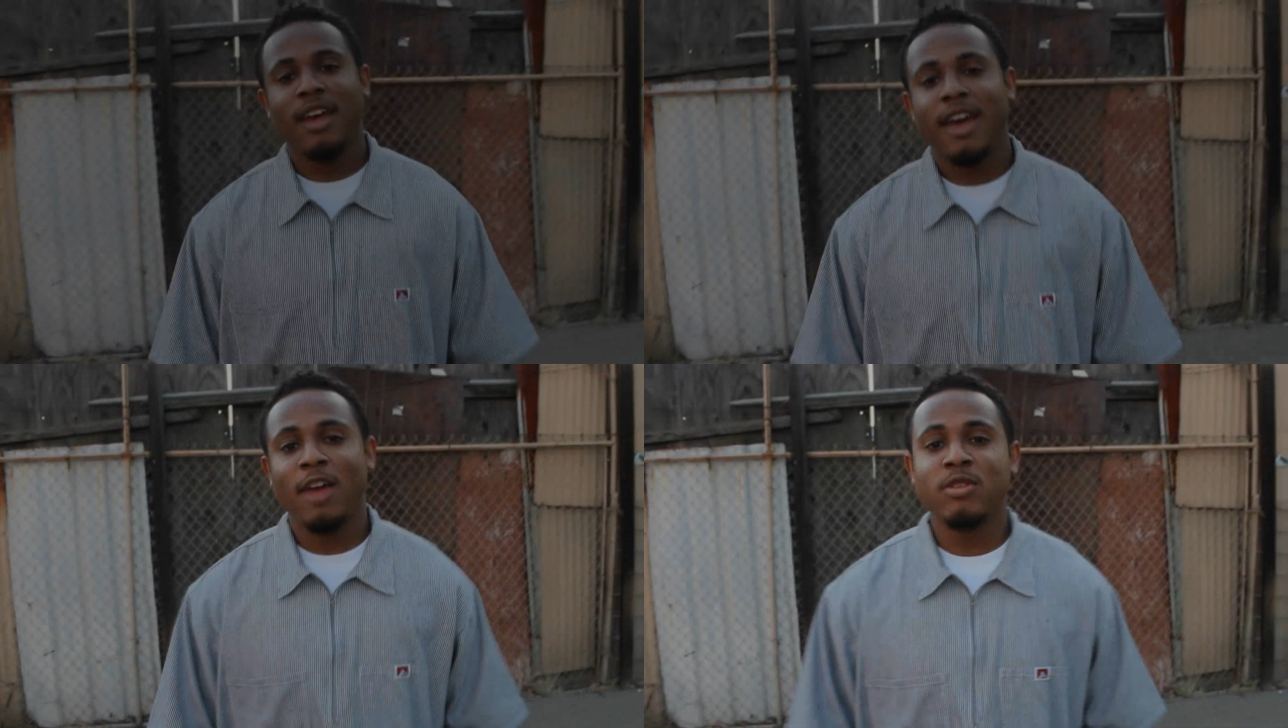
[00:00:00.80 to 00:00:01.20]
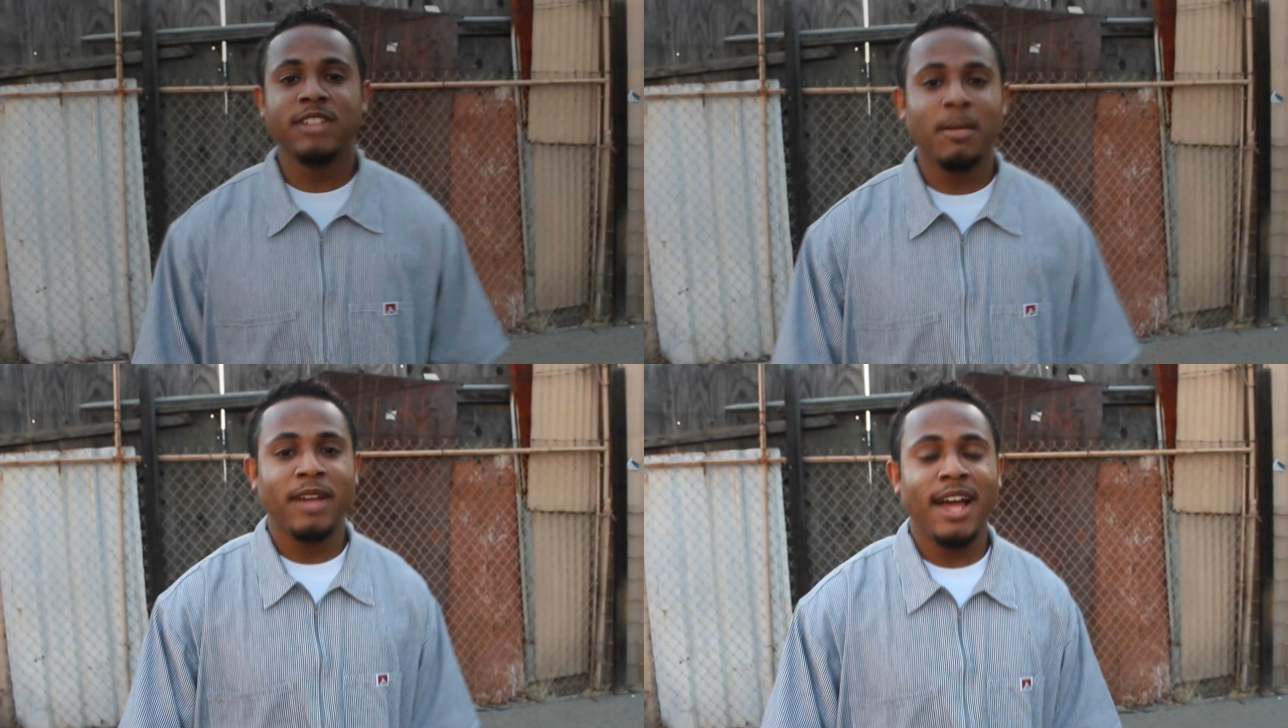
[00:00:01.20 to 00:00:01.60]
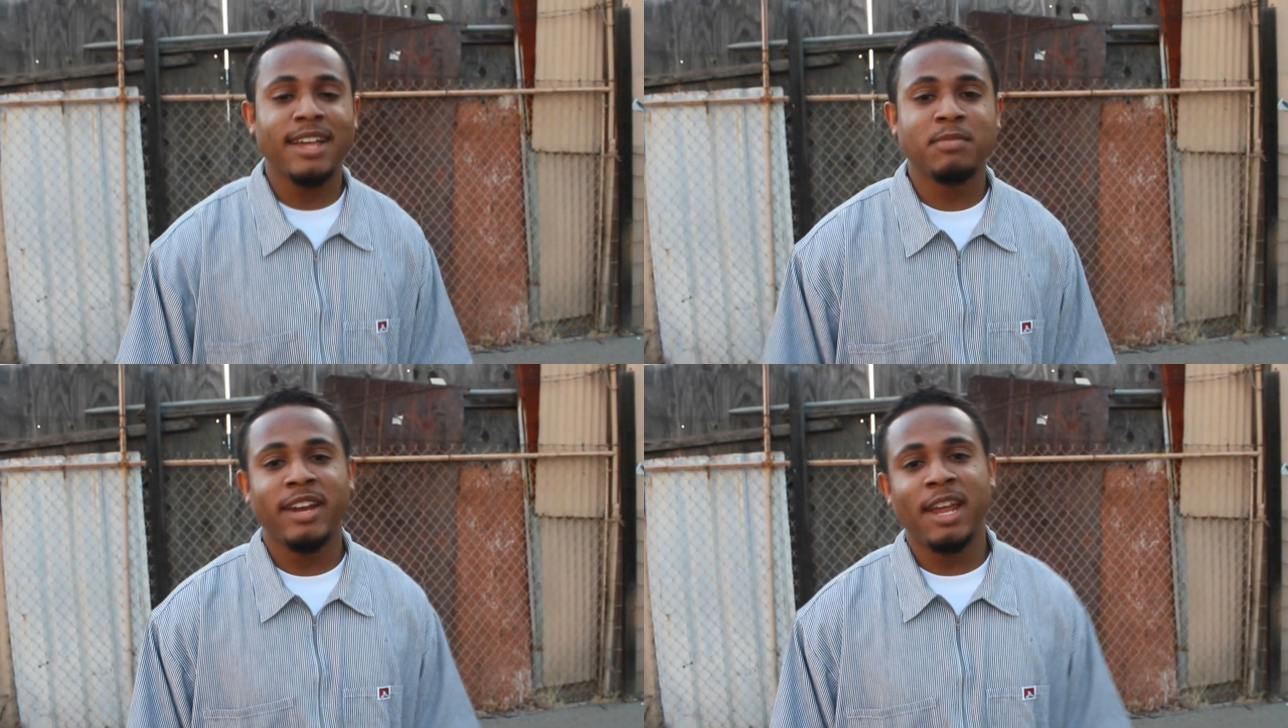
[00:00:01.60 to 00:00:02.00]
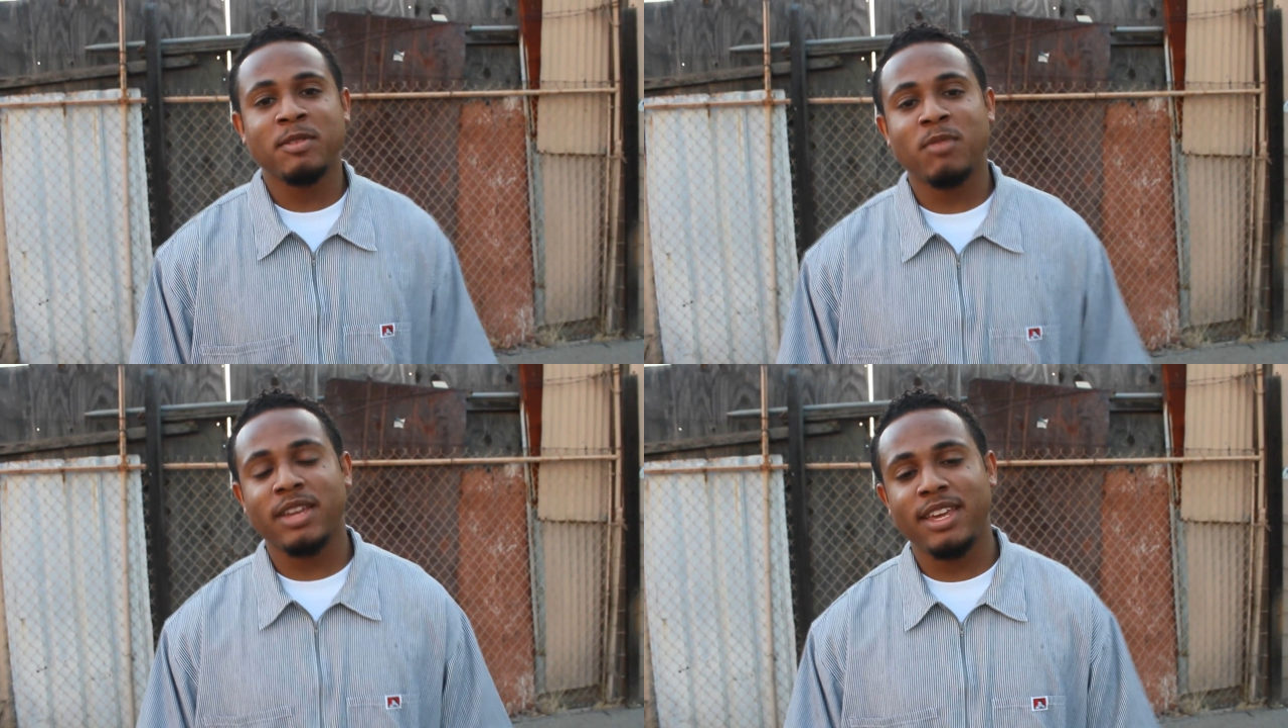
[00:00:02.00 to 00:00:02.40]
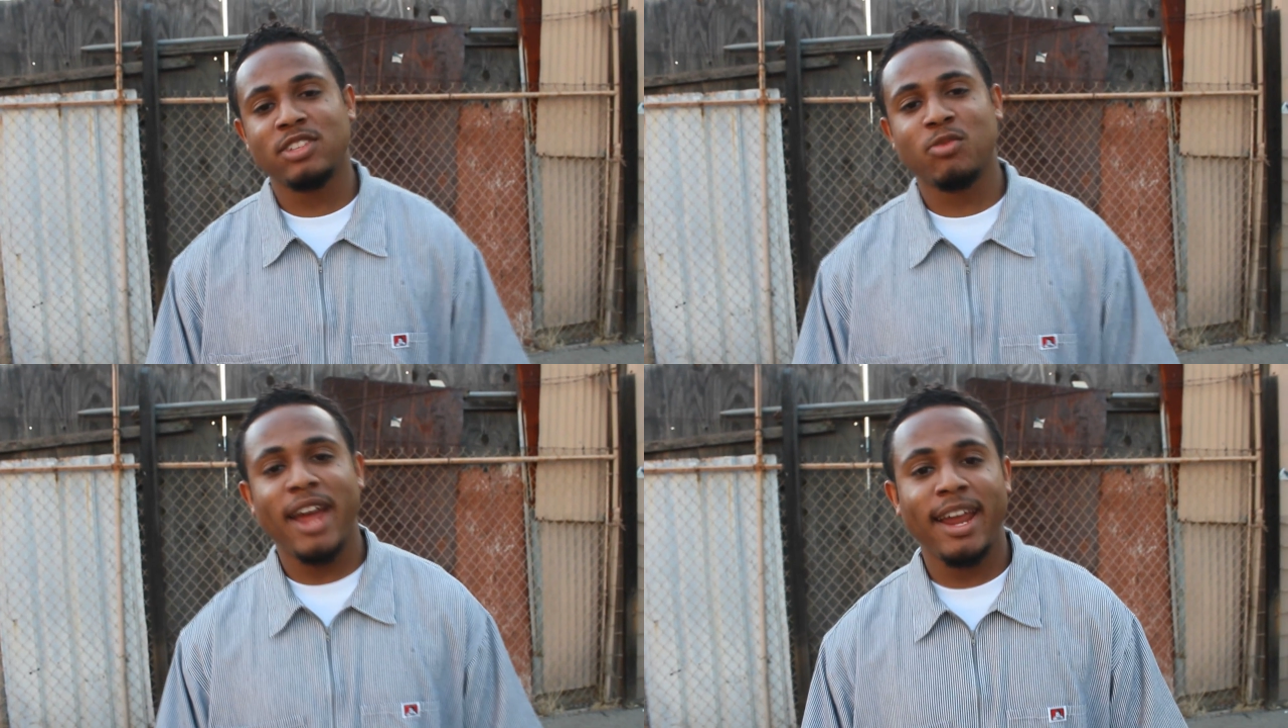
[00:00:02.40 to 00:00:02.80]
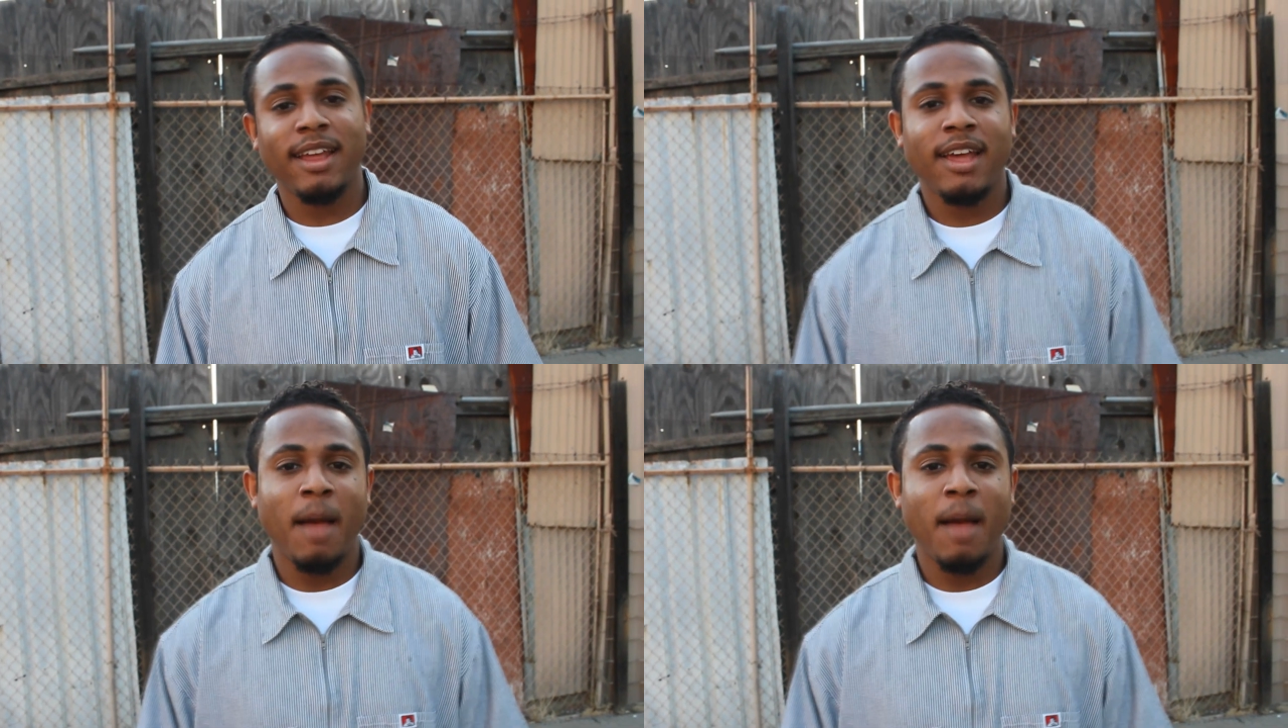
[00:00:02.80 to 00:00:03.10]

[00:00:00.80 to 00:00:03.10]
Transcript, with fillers: Hey, what's up, guys? My name is Marquise Wright.